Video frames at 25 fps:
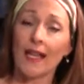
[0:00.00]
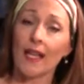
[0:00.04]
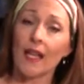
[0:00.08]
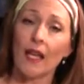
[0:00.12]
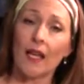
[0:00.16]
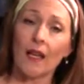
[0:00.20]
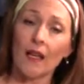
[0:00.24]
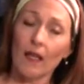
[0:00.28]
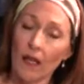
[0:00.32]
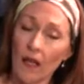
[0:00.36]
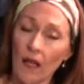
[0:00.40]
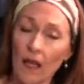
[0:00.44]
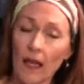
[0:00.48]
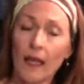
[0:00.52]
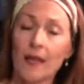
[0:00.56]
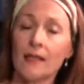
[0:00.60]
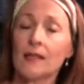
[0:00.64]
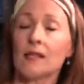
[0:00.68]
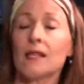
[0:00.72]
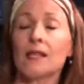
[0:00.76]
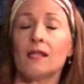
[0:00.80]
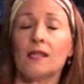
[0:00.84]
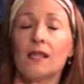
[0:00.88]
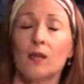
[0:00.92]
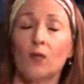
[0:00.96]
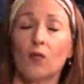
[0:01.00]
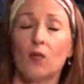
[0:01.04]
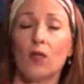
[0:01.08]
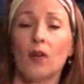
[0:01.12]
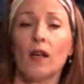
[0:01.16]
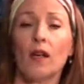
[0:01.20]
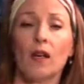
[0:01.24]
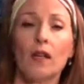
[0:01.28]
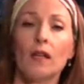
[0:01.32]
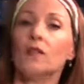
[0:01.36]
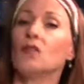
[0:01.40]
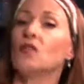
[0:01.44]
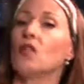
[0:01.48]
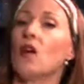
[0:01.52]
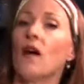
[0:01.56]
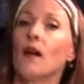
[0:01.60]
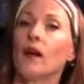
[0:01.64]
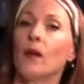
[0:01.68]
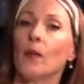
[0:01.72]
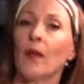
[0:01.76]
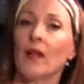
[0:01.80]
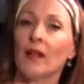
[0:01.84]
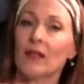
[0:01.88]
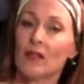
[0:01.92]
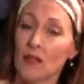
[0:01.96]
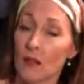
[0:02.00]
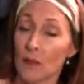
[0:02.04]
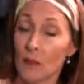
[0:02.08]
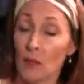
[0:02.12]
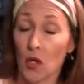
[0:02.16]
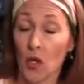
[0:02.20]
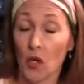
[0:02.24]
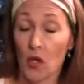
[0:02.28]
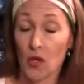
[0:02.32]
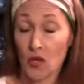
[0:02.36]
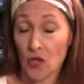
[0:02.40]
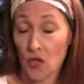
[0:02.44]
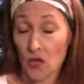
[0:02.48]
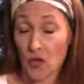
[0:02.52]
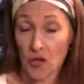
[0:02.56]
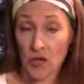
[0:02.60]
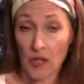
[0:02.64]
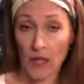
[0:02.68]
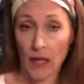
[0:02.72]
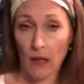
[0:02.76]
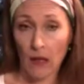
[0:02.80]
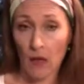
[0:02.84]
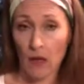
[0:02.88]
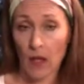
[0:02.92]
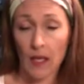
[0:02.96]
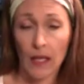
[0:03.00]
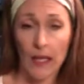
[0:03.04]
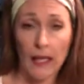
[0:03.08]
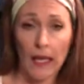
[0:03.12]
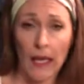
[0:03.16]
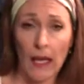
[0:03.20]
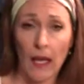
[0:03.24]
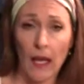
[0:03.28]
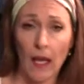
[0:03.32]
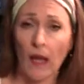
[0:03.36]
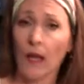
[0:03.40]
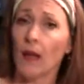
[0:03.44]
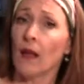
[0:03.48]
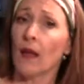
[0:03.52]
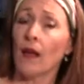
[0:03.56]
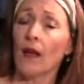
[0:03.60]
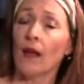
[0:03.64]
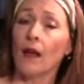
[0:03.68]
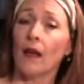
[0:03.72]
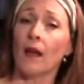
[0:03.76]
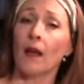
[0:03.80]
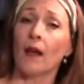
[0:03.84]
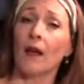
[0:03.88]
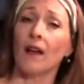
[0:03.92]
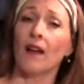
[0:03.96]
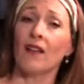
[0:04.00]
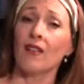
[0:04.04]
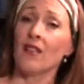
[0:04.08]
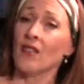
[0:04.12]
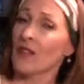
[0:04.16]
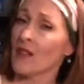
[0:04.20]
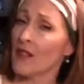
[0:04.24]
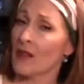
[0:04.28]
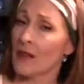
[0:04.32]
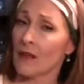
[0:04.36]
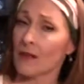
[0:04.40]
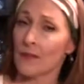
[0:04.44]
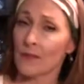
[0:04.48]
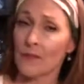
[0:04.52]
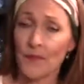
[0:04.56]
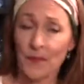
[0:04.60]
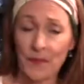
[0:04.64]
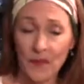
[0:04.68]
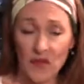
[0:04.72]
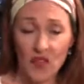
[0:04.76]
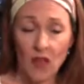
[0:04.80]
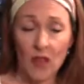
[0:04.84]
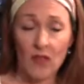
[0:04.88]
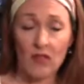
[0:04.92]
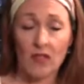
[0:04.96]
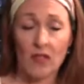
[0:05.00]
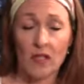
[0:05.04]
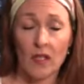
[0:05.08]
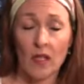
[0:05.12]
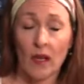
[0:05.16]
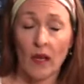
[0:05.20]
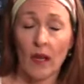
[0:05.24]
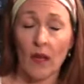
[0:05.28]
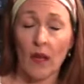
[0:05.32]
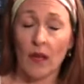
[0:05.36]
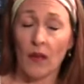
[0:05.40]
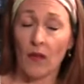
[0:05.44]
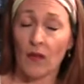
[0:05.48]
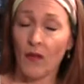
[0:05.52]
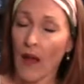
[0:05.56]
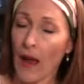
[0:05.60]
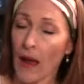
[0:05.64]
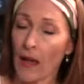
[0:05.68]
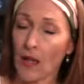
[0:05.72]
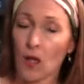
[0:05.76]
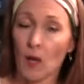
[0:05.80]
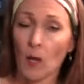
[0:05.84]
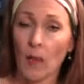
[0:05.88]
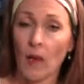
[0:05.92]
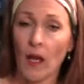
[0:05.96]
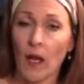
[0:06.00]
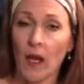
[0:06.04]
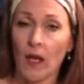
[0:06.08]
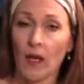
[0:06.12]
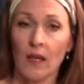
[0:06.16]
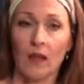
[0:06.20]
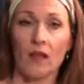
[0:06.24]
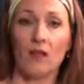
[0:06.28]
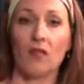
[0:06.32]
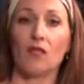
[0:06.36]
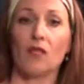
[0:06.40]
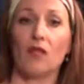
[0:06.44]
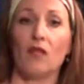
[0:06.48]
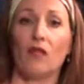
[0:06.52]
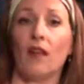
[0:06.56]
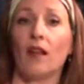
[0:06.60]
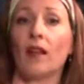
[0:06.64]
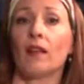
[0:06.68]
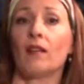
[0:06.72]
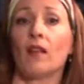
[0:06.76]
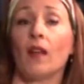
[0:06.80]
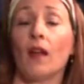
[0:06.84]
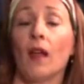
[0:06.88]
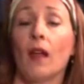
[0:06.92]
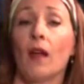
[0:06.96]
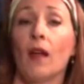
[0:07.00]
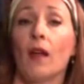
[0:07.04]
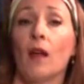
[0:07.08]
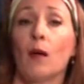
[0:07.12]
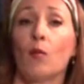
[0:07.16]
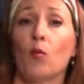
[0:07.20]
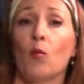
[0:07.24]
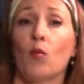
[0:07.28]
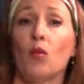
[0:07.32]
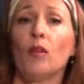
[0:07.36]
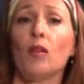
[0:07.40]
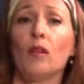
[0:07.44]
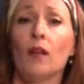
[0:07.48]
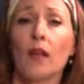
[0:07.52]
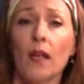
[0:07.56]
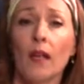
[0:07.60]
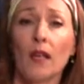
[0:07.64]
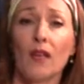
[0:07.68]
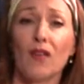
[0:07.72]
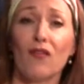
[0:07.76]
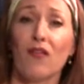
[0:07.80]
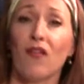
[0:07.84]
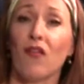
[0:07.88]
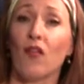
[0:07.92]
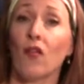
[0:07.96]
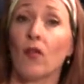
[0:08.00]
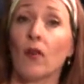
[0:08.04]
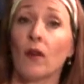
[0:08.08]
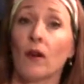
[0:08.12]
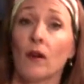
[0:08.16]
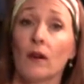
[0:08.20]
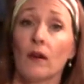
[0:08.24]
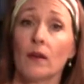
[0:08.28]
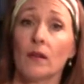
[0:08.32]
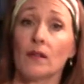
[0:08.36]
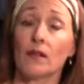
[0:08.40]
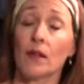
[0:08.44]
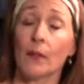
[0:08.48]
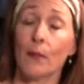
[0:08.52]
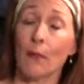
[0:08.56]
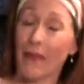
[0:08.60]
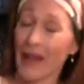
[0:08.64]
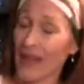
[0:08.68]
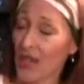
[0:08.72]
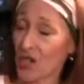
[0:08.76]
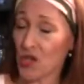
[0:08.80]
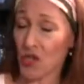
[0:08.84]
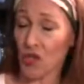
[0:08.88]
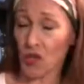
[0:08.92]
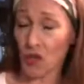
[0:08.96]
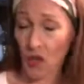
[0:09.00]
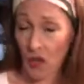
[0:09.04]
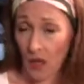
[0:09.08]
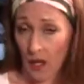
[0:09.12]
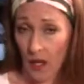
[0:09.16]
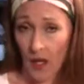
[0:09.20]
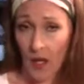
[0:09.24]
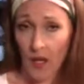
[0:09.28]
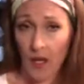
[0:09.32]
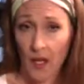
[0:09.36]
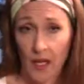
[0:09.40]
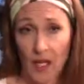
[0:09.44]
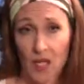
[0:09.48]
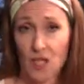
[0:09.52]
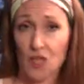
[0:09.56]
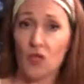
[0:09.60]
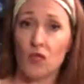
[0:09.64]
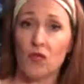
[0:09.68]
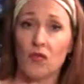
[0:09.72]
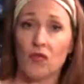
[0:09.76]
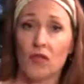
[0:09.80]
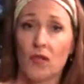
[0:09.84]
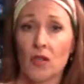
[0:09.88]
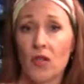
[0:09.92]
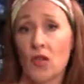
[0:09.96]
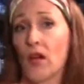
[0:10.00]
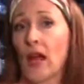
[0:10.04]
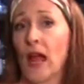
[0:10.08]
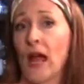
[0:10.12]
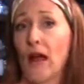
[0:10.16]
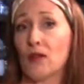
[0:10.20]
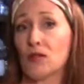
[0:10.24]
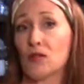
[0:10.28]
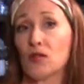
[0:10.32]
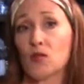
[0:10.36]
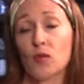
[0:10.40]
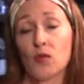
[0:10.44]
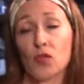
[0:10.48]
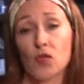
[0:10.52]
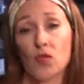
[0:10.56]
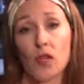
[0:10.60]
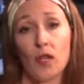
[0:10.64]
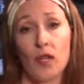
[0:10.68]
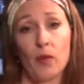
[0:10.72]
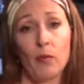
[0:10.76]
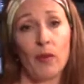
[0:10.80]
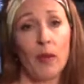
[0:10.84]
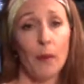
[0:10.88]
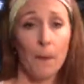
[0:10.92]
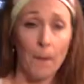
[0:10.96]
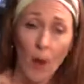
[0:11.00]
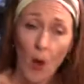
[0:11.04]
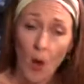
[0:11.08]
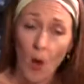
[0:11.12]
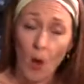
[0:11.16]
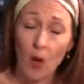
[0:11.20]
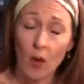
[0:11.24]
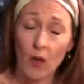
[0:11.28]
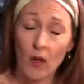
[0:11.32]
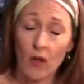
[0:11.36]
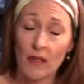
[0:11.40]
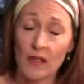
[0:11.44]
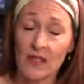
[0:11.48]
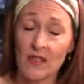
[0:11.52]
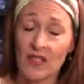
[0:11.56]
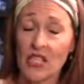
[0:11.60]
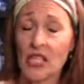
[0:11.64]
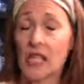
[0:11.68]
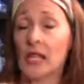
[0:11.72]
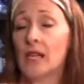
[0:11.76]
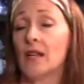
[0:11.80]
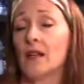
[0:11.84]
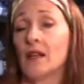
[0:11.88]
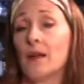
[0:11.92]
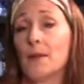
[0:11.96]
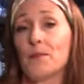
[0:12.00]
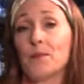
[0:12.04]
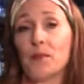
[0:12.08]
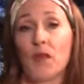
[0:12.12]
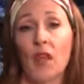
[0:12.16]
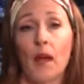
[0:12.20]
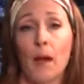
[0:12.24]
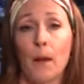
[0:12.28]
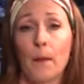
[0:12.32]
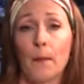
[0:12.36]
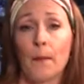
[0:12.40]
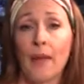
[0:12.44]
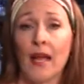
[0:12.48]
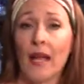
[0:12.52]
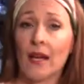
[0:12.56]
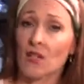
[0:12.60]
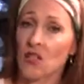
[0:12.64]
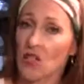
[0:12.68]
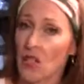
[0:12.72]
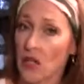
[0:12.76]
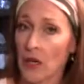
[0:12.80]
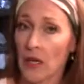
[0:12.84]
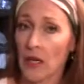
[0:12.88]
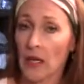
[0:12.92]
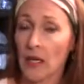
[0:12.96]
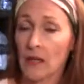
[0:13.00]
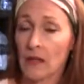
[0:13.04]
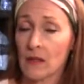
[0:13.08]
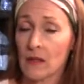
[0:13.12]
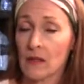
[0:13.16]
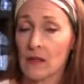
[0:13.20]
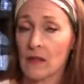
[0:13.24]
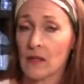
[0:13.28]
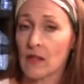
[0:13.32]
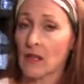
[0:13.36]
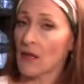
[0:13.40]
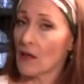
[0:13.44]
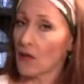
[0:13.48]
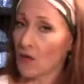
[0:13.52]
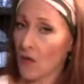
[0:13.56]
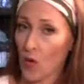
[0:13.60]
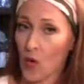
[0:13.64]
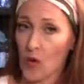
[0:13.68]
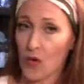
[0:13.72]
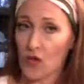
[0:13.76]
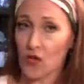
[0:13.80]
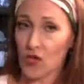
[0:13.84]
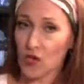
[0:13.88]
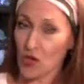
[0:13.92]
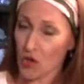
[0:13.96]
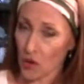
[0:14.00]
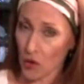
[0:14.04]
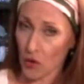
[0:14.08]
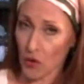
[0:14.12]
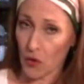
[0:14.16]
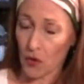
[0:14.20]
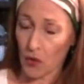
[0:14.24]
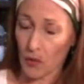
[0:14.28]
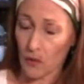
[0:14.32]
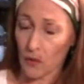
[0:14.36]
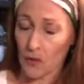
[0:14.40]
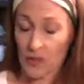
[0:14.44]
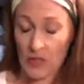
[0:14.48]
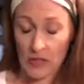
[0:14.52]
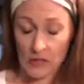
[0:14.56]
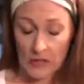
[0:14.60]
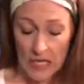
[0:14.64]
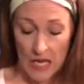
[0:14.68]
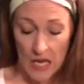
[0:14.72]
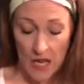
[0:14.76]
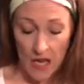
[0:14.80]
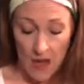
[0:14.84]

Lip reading: then, as I said, we're going to talk about some larger scale cleaning. Other than dusting and vacuuming and disinfecting, we're looking for some major issues in your house, which could be molds, bacterias, of course germs,